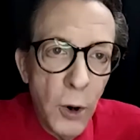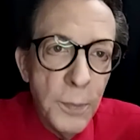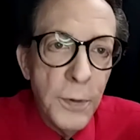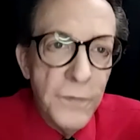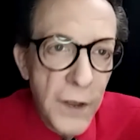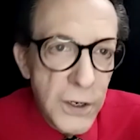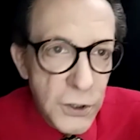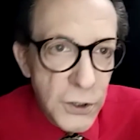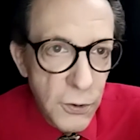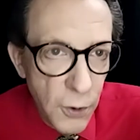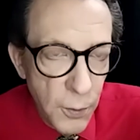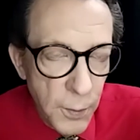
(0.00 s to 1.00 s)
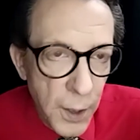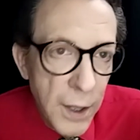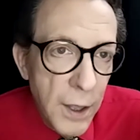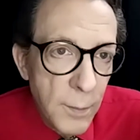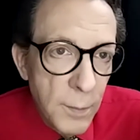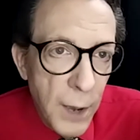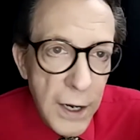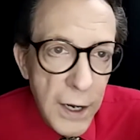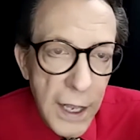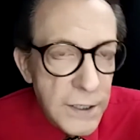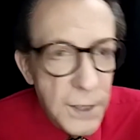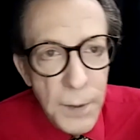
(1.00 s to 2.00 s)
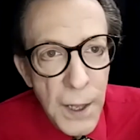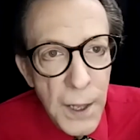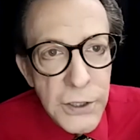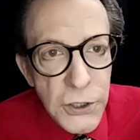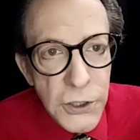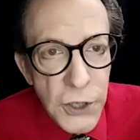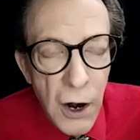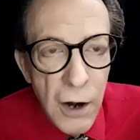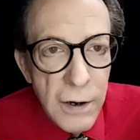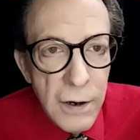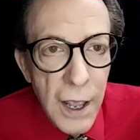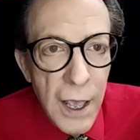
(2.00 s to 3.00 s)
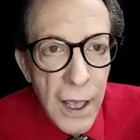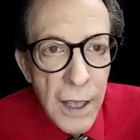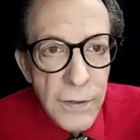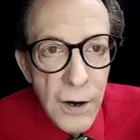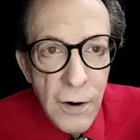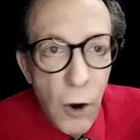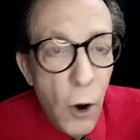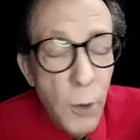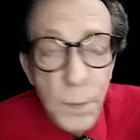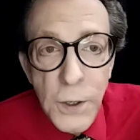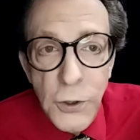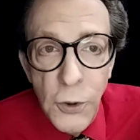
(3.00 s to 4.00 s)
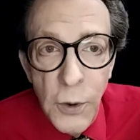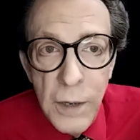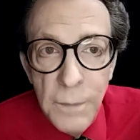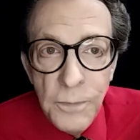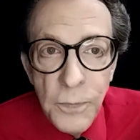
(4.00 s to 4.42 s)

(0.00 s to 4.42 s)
professional group. But it's a place to start, and they're open to it.